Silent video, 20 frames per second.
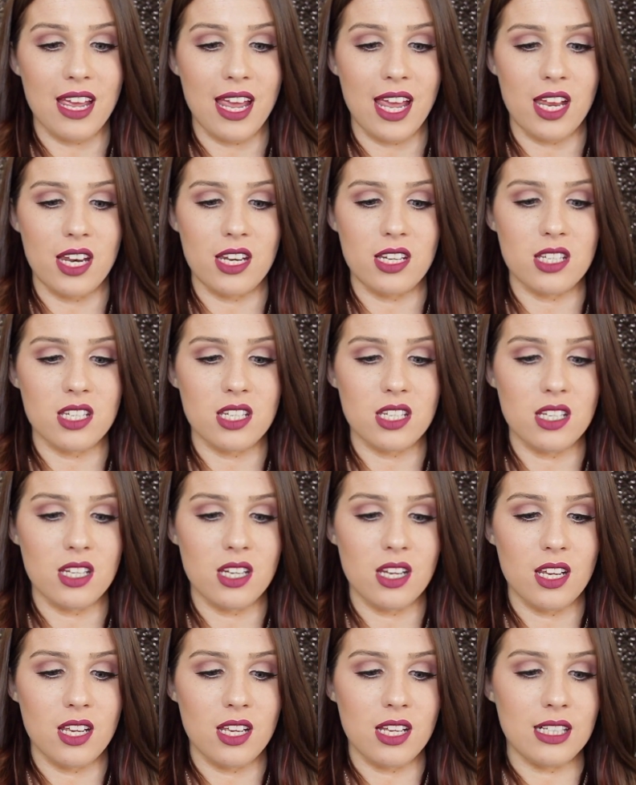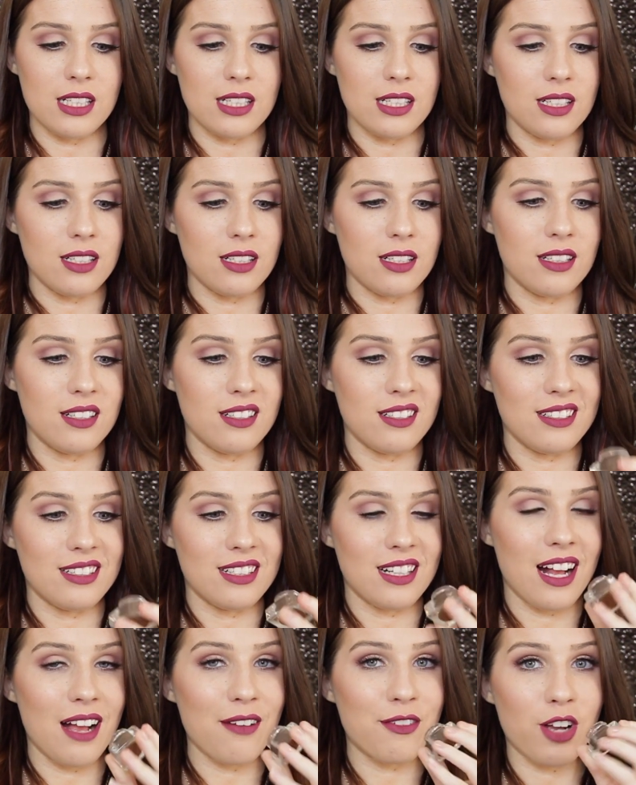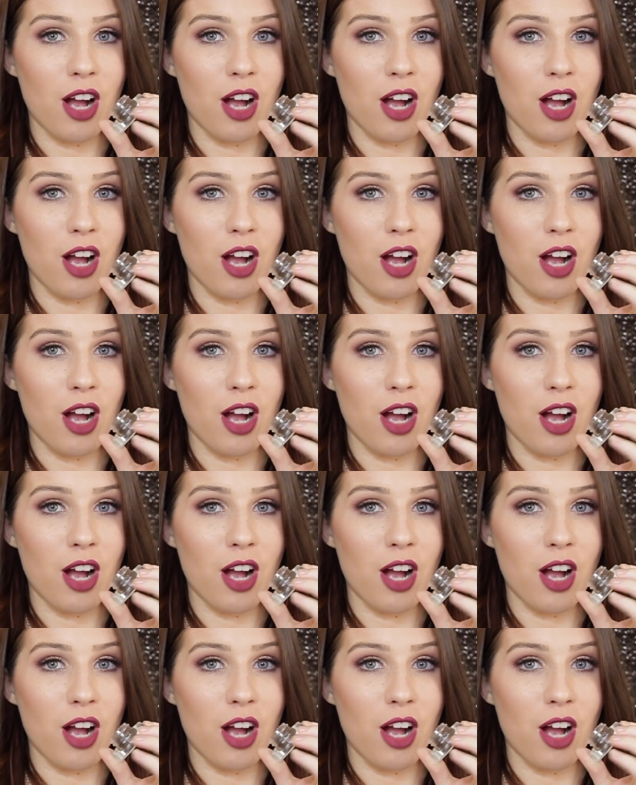And I've